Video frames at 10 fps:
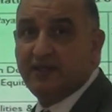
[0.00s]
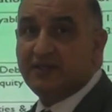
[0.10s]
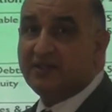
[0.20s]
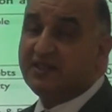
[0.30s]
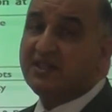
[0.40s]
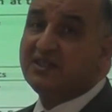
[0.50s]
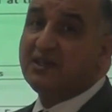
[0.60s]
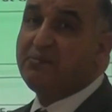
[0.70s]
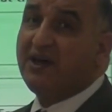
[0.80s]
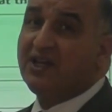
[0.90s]
this is
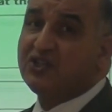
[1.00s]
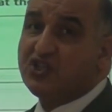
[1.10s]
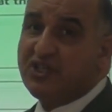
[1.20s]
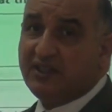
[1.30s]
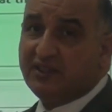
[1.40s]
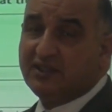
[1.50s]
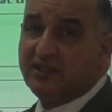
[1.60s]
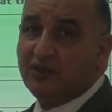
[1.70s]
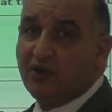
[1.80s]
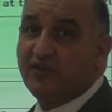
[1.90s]
the balance sheet
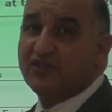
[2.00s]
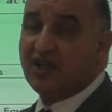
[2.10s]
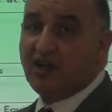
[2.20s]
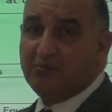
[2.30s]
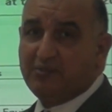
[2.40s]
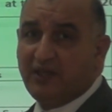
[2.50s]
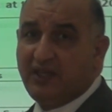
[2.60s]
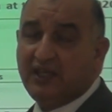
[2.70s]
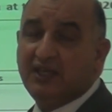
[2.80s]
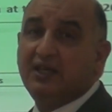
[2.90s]
of the
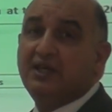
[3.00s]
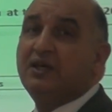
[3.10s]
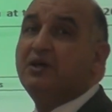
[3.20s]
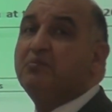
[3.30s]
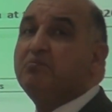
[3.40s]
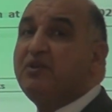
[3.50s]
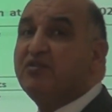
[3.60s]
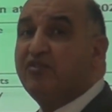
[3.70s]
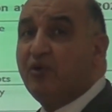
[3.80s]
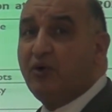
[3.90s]
company
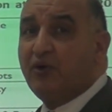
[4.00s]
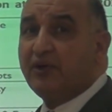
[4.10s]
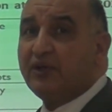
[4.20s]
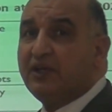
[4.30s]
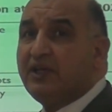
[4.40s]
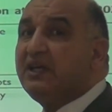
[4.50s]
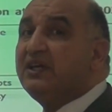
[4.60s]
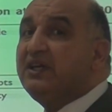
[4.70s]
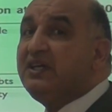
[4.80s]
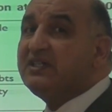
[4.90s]
before
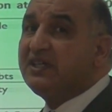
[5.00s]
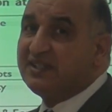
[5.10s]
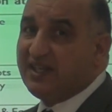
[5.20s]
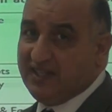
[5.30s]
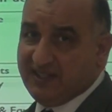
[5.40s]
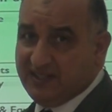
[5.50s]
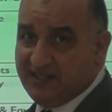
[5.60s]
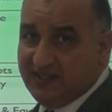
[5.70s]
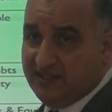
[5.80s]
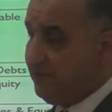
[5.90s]
increasing the
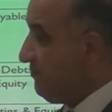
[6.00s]
assets,